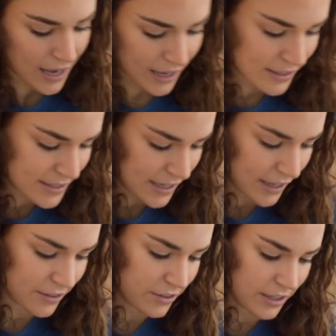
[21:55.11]
And
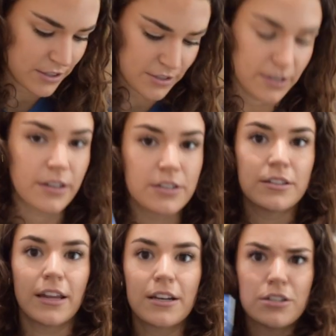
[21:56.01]
together they just look
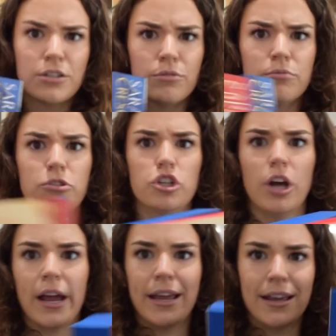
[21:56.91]
like two
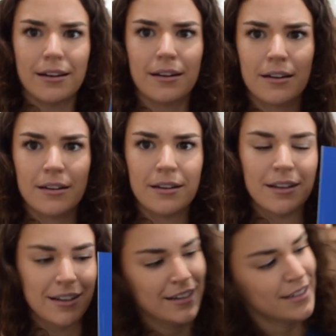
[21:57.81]
giant
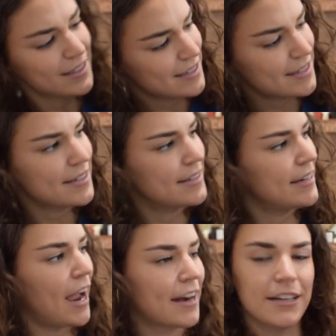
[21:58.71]

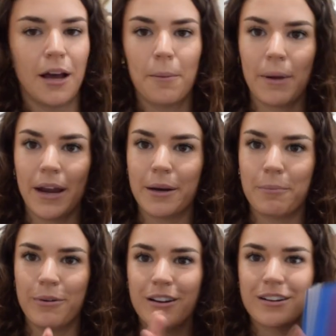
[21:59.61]
stacked up painted
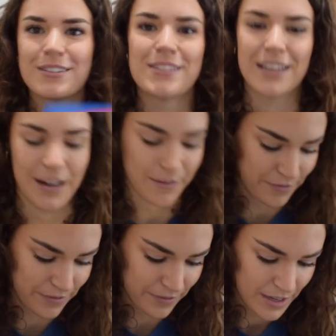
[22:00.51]
books.
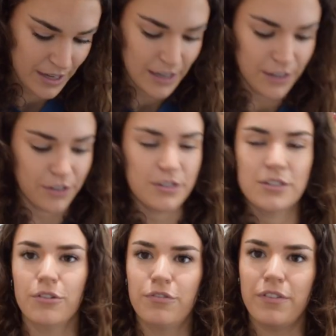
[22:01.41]
And they're just
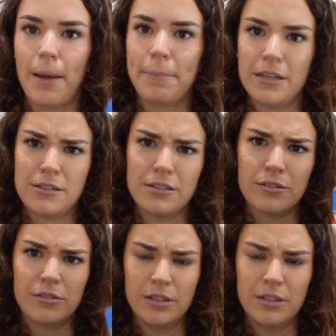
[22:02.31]
so floppy too.